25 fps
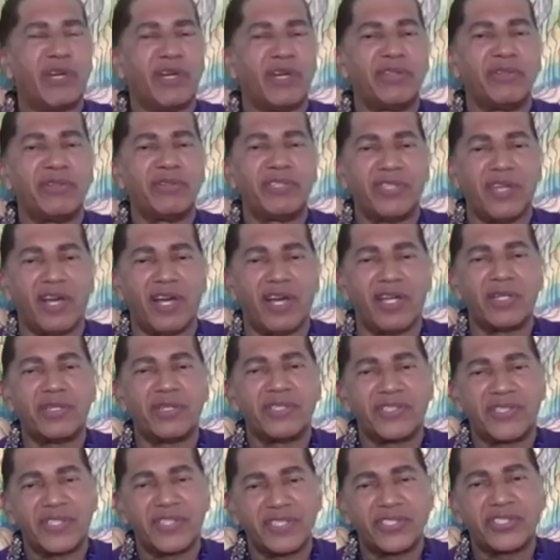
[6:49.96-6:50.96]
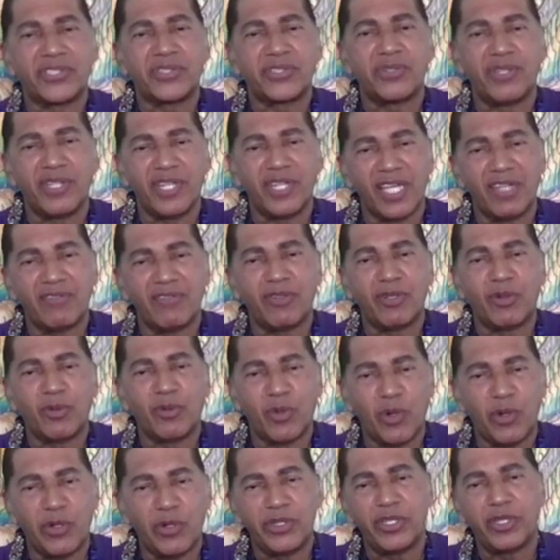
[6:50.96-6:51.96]
mother, daughter, sister, lover,
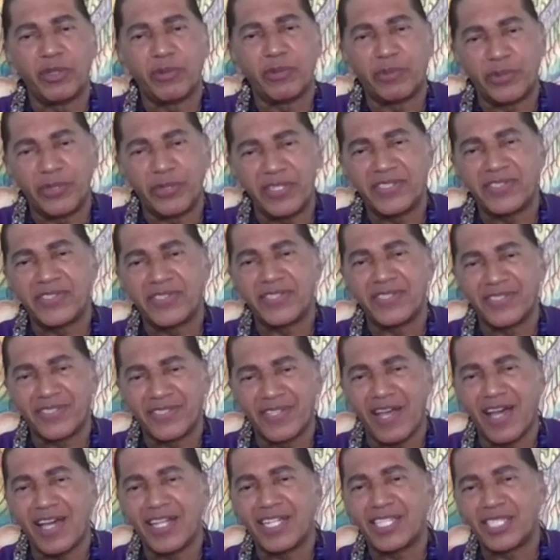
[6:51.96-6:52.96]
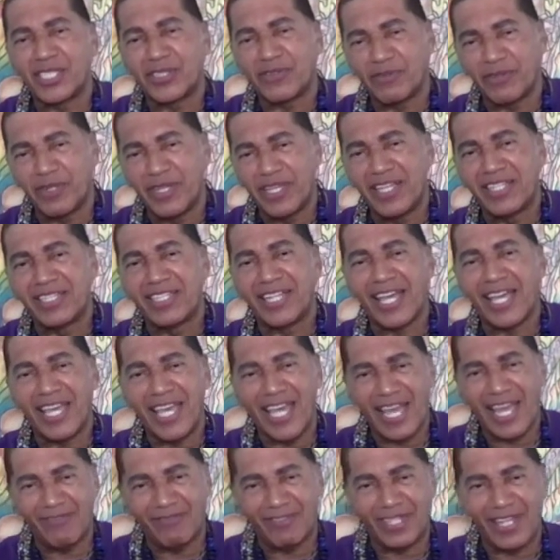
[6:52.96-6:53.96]
warrior, priestess, goddess, friend, I
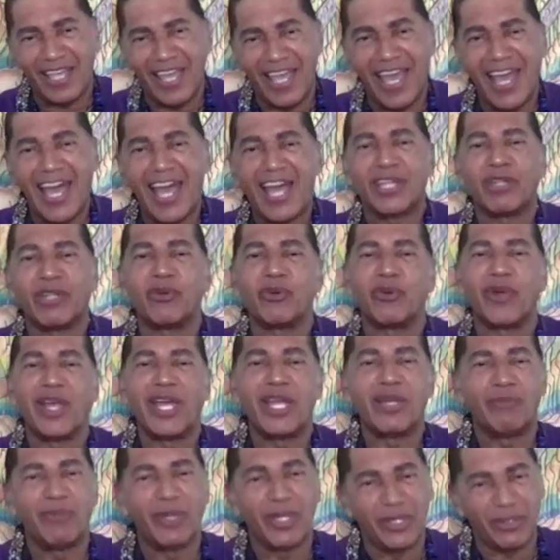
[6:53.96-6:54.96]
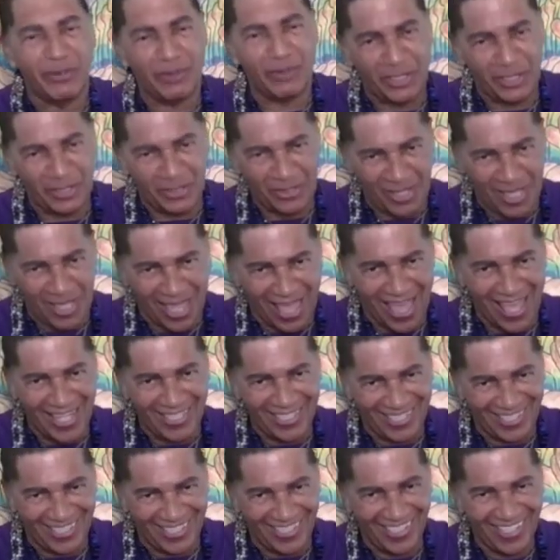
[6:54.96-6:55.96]
have to add grandmother to
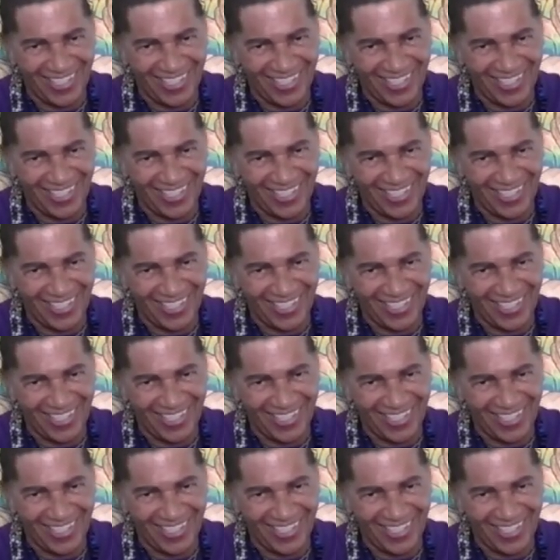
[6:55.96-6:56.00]
that.